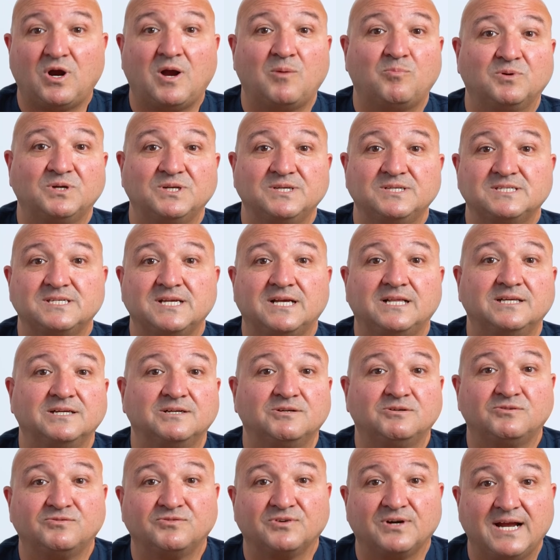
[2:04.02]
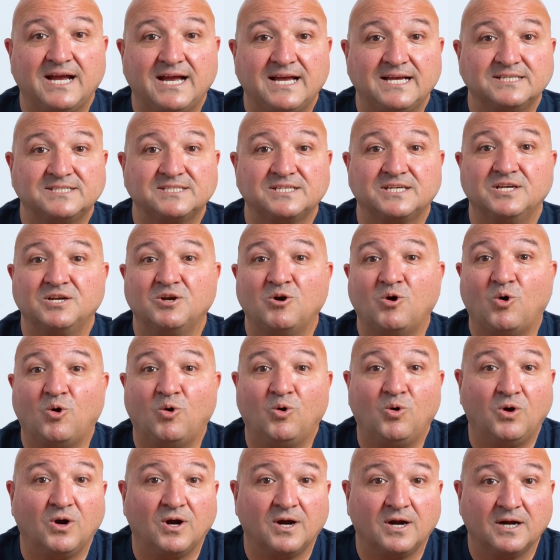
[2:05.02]
property selling over asking,
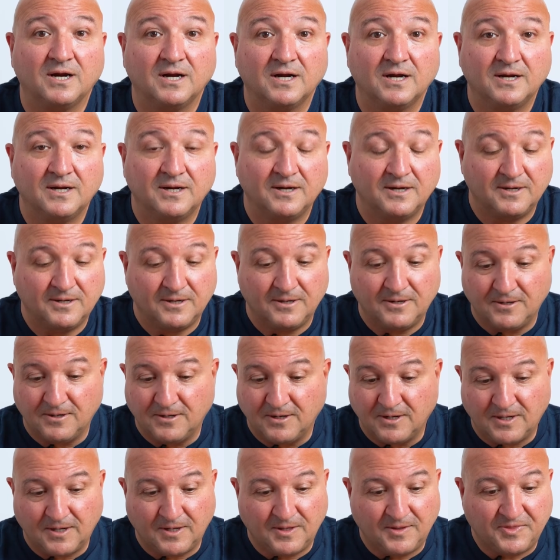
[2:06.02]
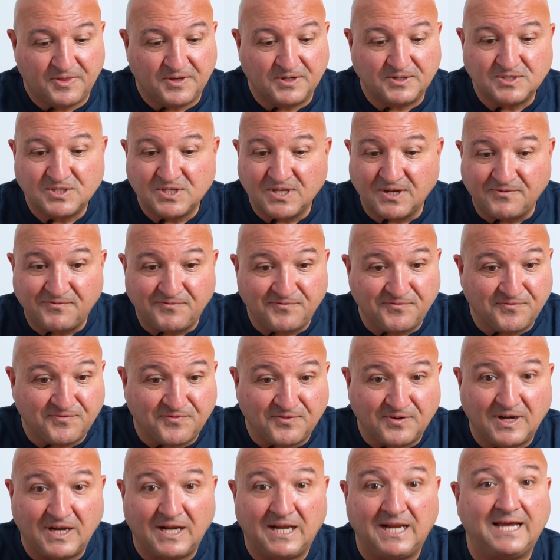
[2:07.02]
or there's a
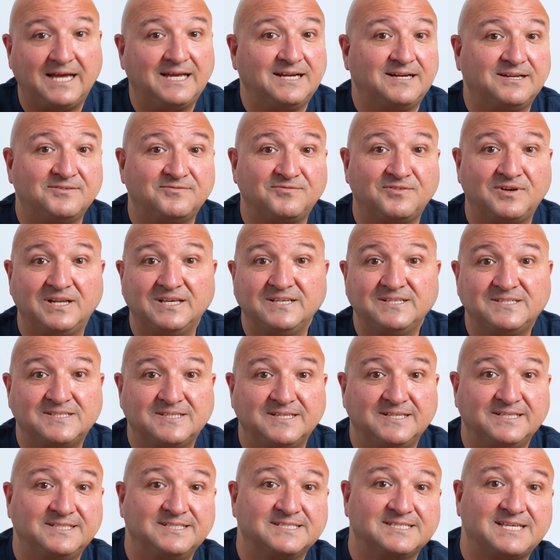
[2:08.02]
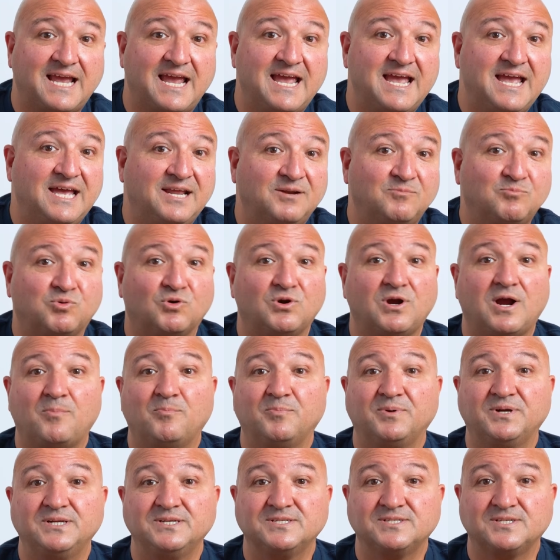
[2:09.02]
flood of listings and
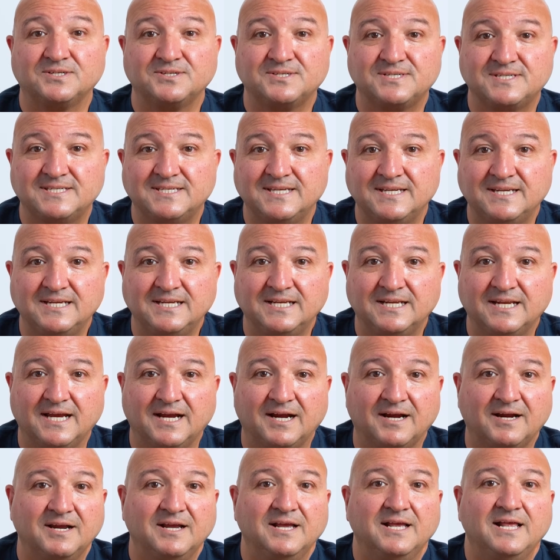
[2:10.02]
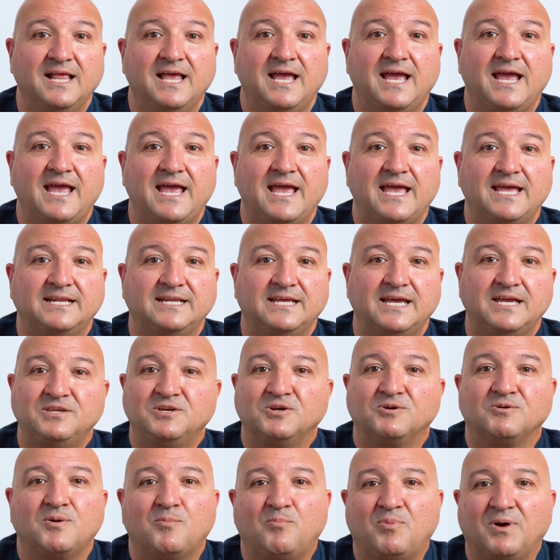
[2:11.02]
properties are sitting there, and
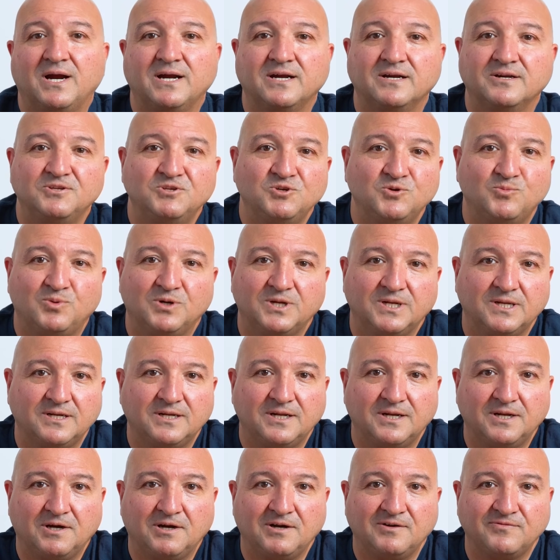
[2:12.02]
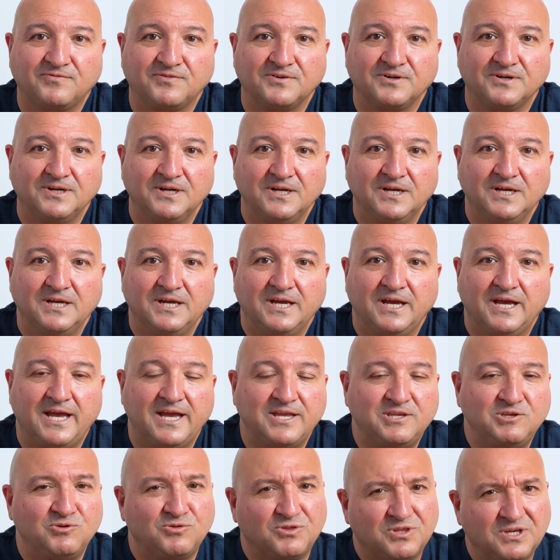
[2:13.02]
you're a buyer and you put in an offer
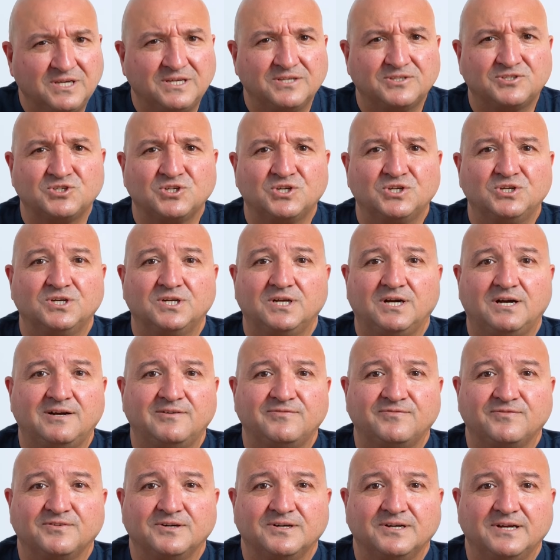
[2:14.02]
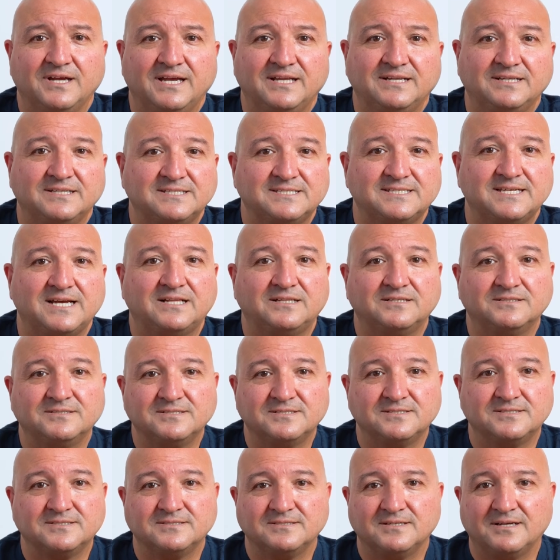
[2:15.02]
and you think it's a good offer, and the
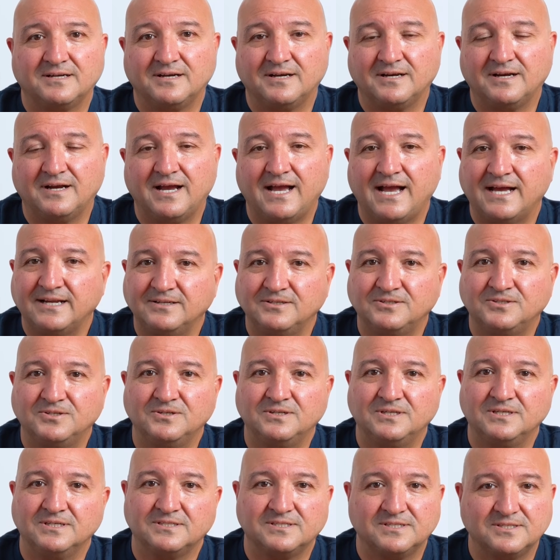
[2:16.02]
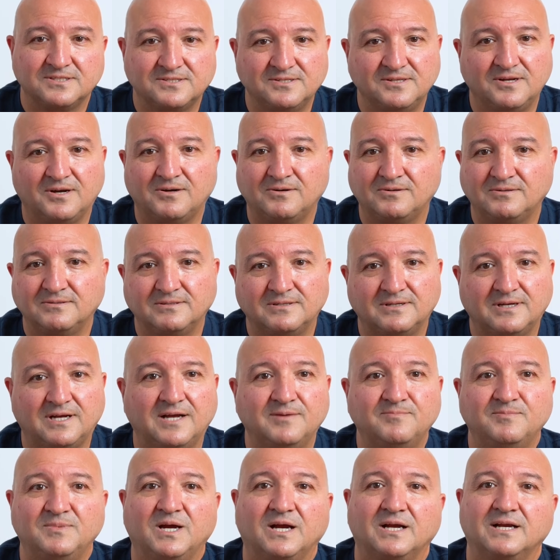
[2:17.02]
seller's attitude is no,
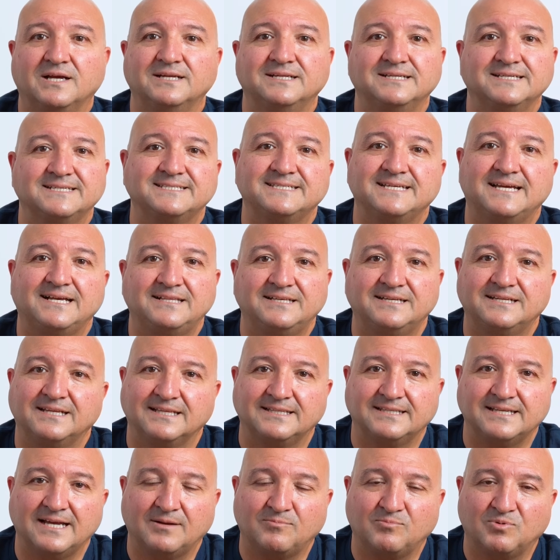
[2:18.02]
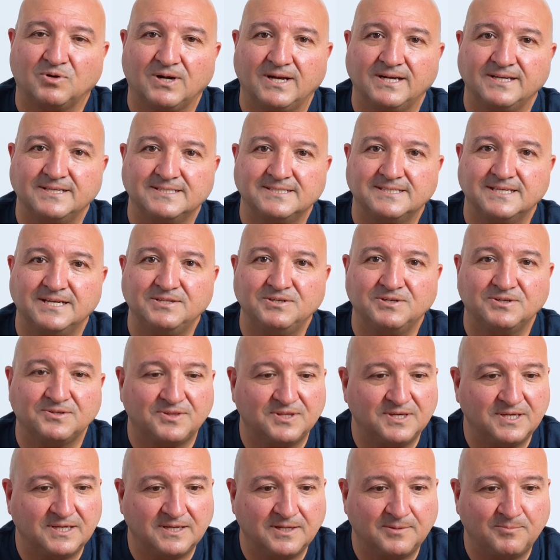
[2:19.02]
I'm not going to sell it at that price. And you're
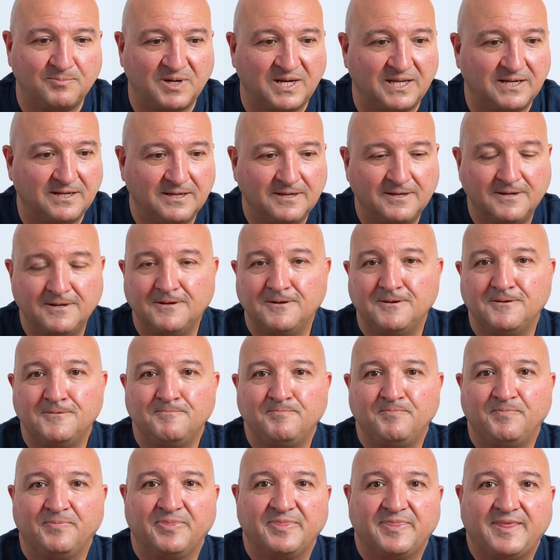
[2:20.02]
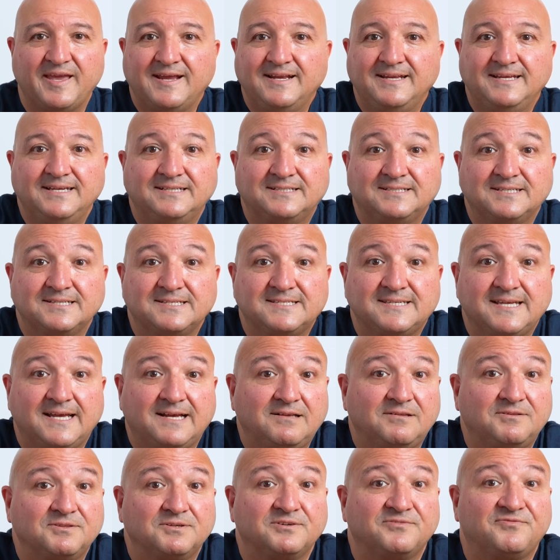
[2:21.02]
thinking, but they need to
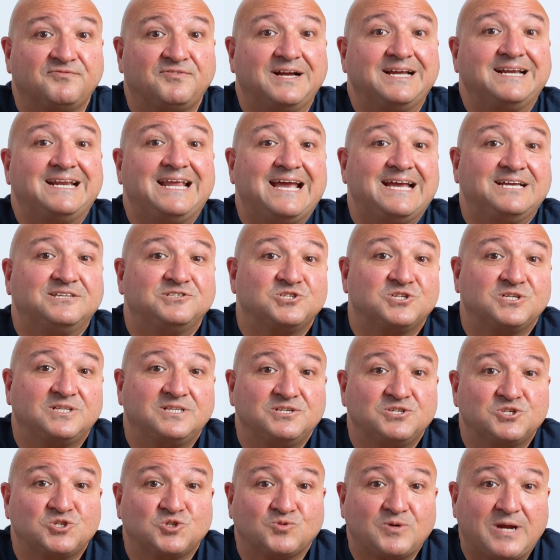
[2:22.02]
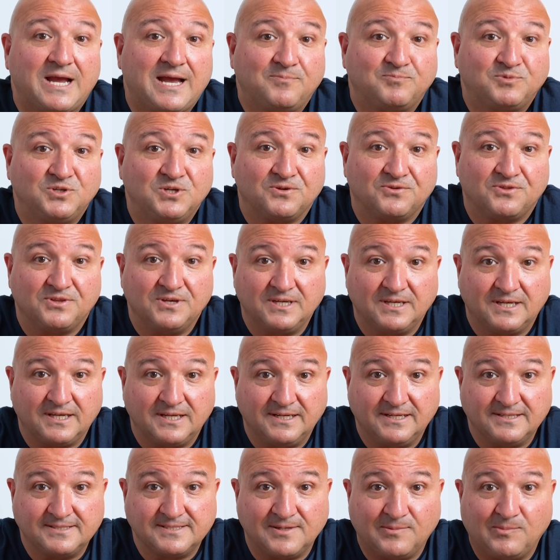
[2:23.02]
sell, they're financially strapped, you're
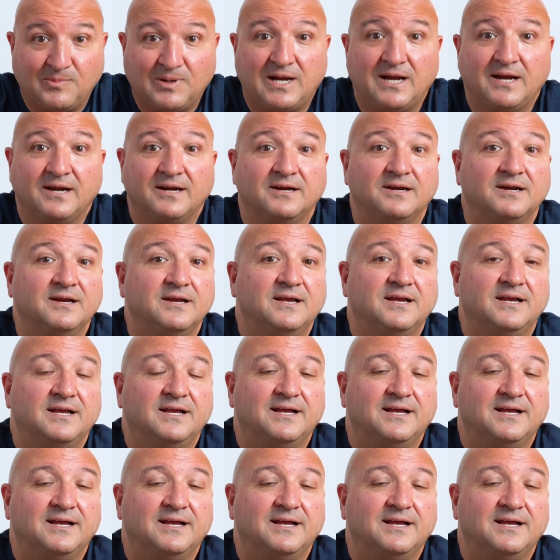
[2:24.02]
thinking as a buyer.